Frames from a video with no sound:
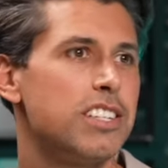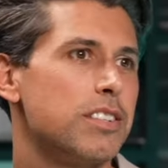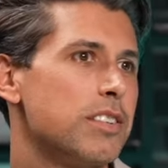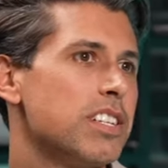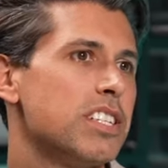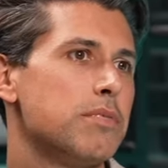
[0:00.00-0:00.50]
This
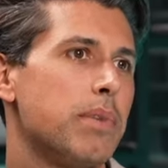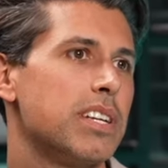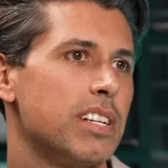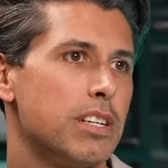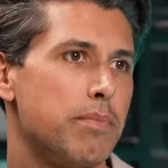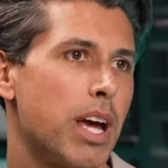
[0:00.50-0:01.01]
is
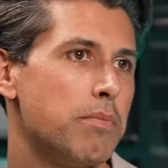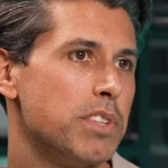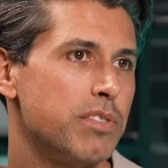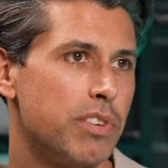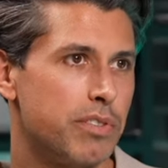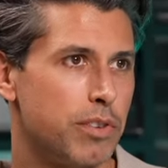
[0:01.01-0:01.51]
basically
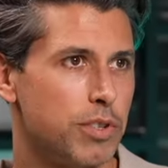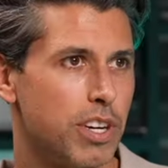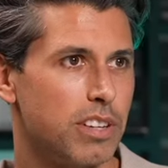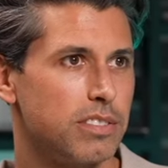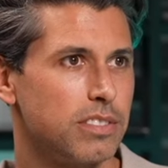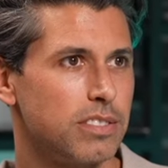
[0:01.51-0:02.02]
payments for the future.